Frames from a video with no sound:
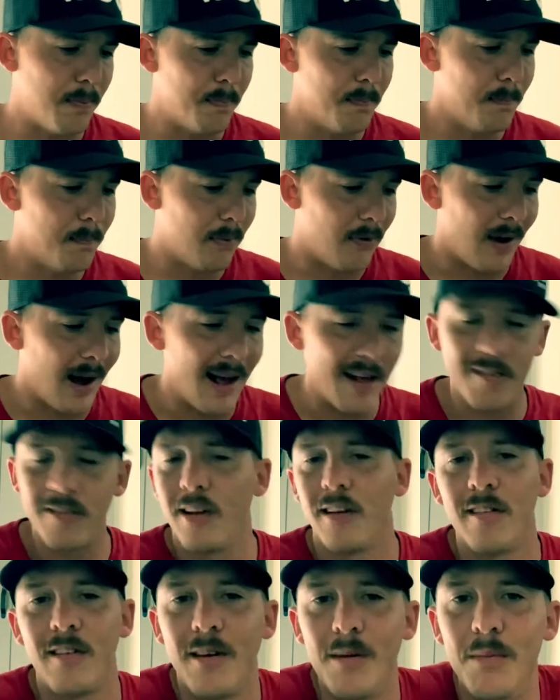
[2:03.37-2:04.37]

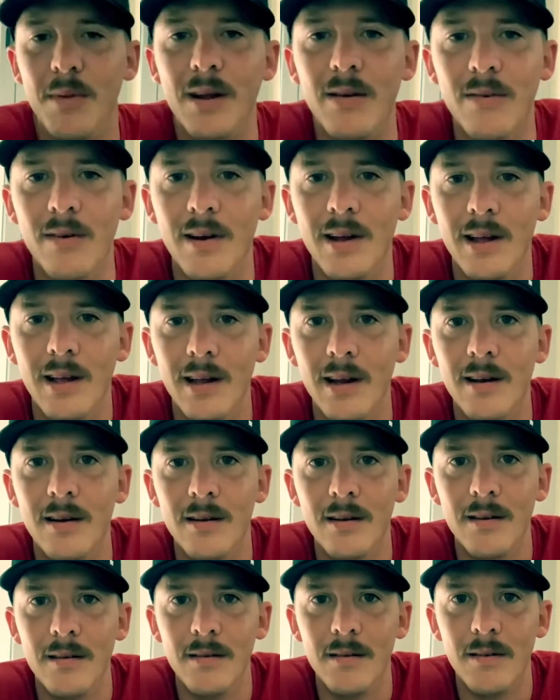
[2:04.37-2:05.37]
Plastics can be rigged
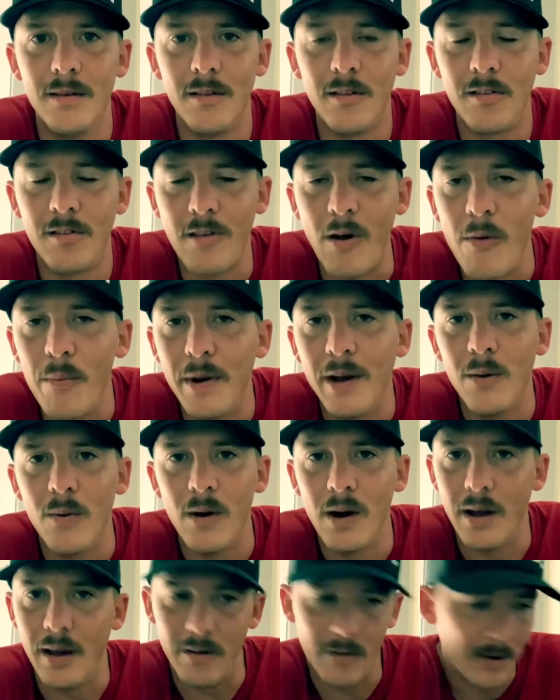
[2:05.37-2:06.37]
so many
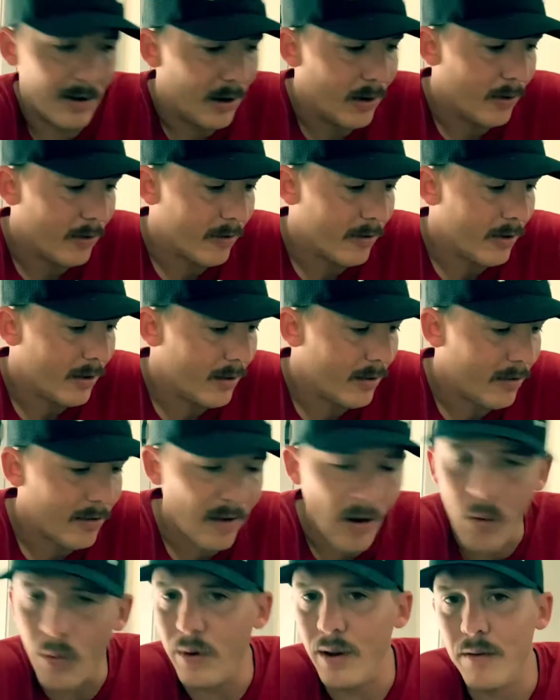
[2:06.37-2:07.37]
ways and used
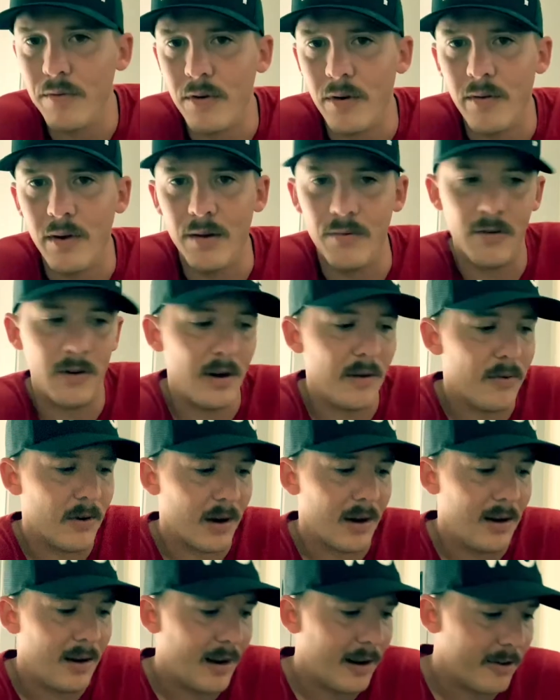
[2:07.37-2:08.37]
so differently for different
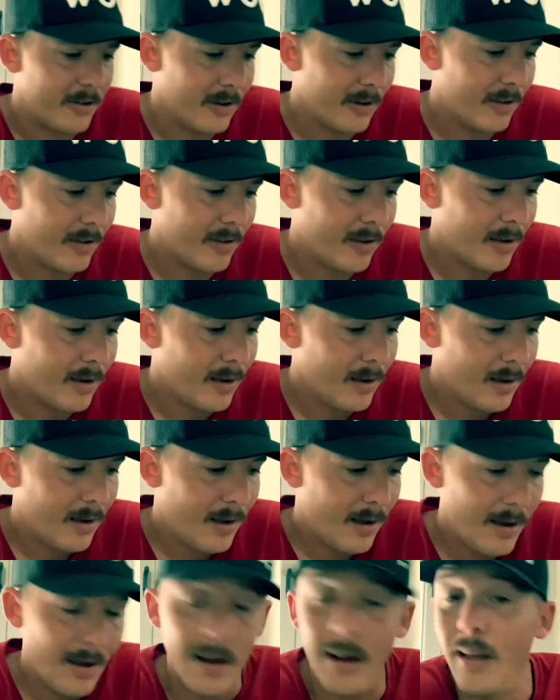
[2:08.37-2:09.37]
conditions.
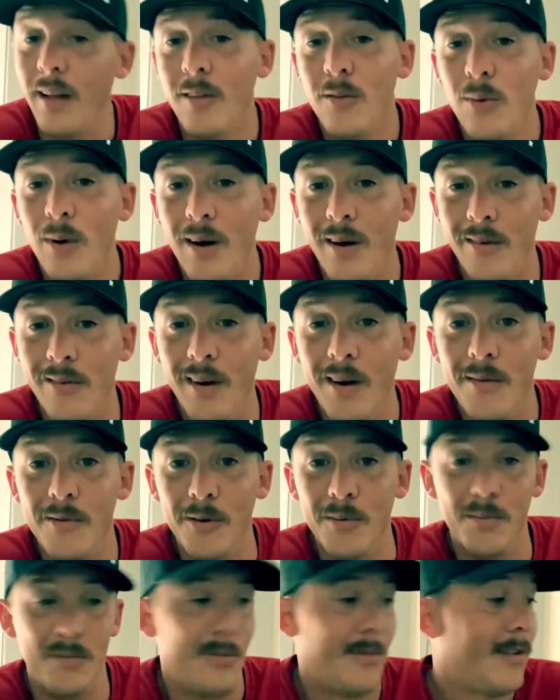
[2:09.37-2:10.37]
And that's why I love
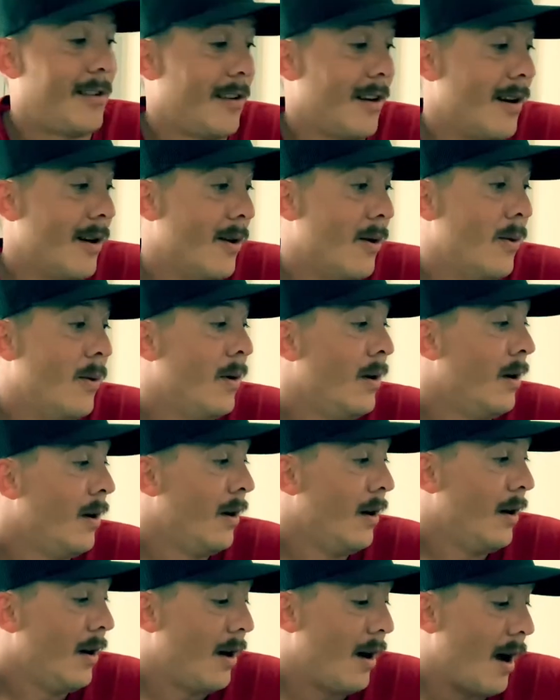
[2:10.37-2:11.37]
them. So
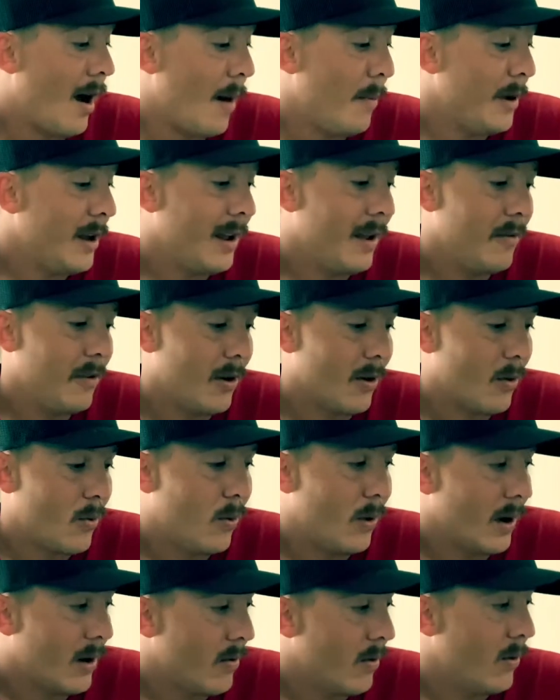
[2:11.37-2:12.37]
I'm gonna give you a
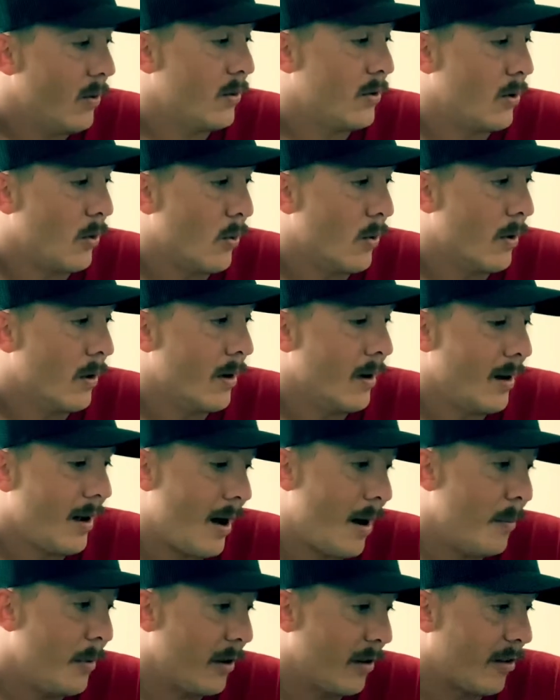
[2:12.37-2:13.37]
quick little tour. I'm
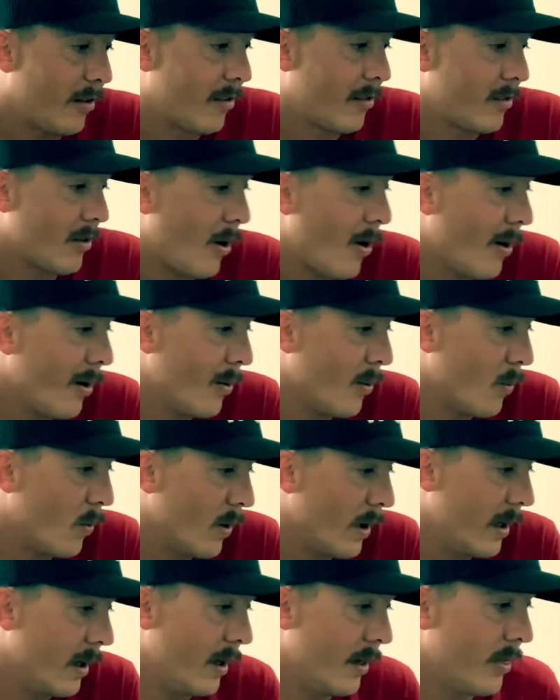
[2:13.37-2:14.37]
gonna start
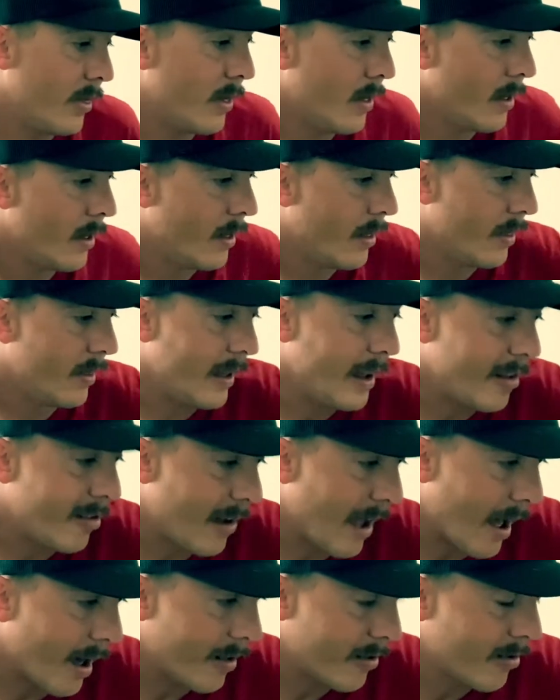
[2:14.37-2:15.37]
with these
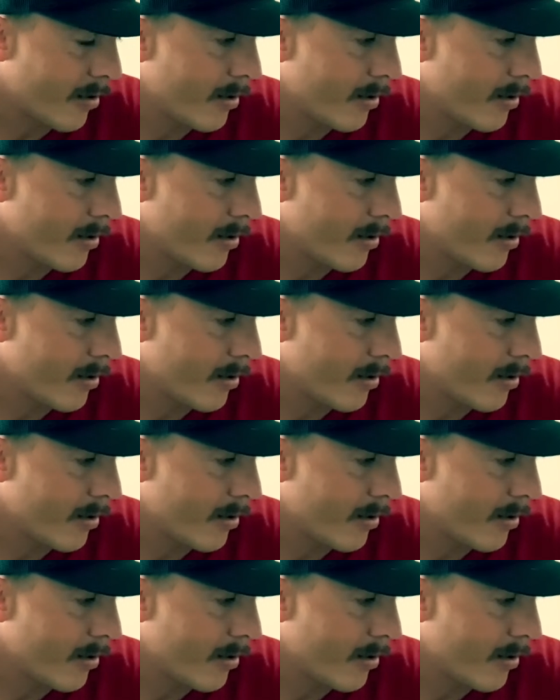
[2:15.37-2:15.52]
guys.